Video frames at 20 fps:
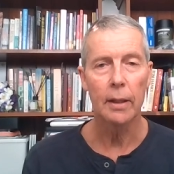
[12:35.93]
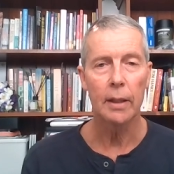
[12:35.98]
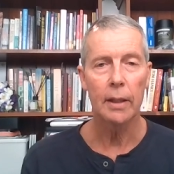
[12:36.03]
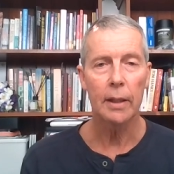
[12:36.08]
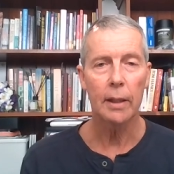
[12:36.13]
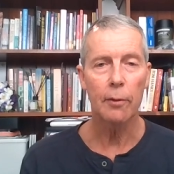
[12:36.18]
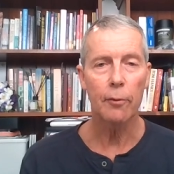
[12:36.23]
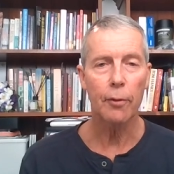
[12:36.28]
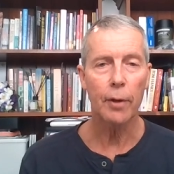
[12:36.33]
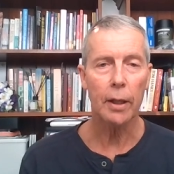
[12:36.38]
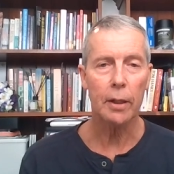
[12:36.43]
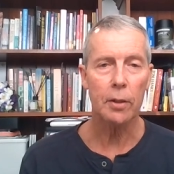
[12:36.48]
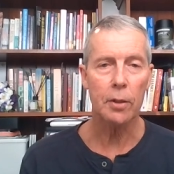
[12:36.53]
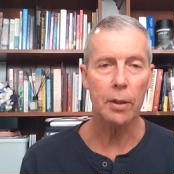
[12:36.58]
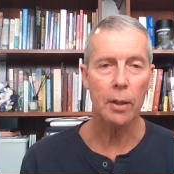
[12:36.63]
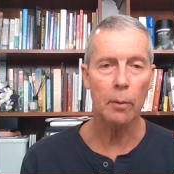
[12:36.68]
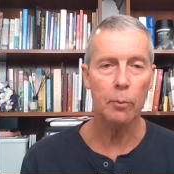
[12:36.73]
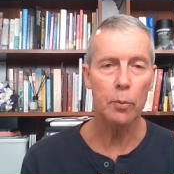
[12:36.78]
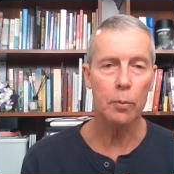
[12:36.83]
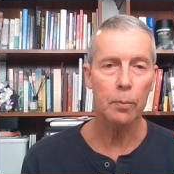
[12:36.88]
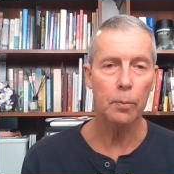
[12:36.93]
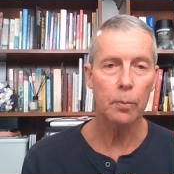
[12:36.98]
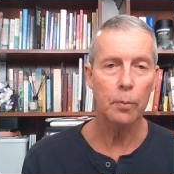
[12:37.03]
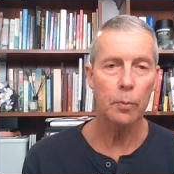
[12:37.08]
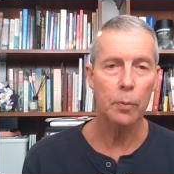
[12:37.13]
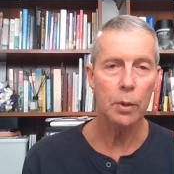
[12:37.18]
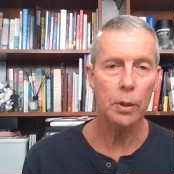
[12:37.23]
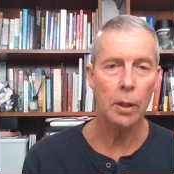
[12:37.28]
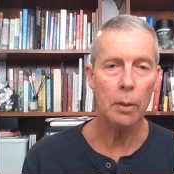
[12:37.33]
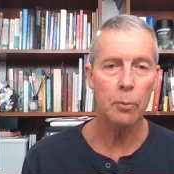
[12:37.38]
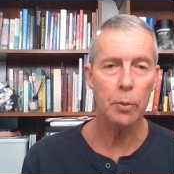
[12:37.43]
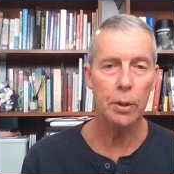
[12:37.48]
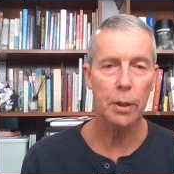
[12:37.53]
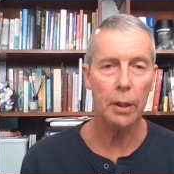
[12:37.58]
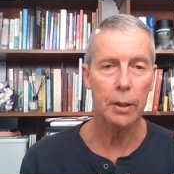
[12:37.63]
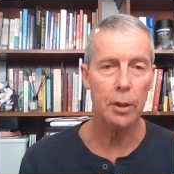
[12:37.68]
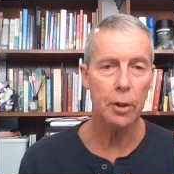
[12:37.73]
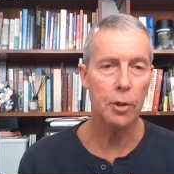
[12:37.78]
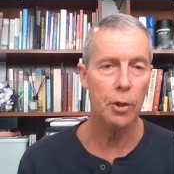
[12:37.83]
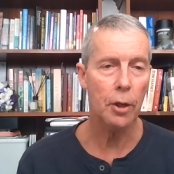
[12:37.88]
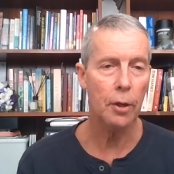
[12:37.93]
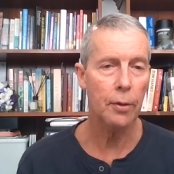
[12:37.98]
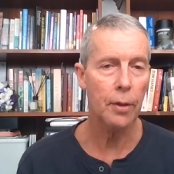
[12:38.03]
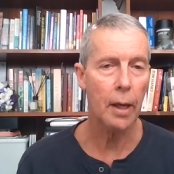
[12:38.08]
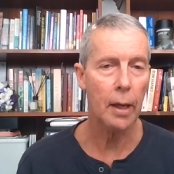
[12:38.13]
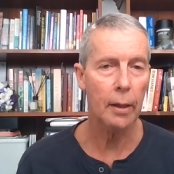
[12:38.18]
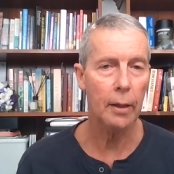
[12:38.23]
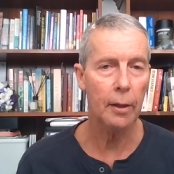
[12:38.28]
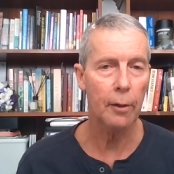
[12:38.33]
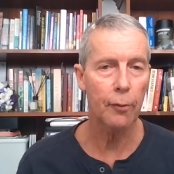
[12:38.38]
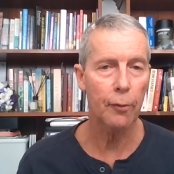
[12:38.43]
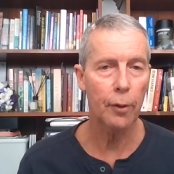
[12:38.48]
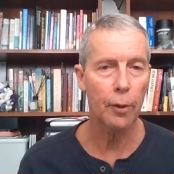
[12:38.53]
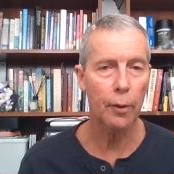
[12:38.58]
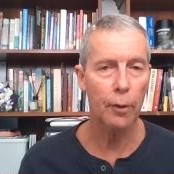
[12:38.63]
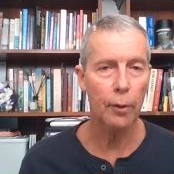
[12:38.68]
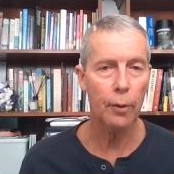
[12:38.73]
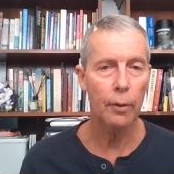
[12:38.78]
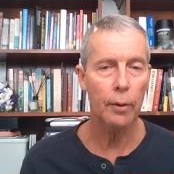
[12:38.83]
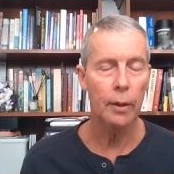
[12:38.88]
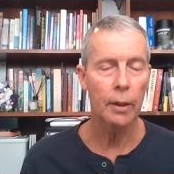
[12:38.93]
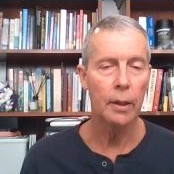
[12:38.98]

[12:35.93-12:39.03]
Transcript: In fact, some studies show that if you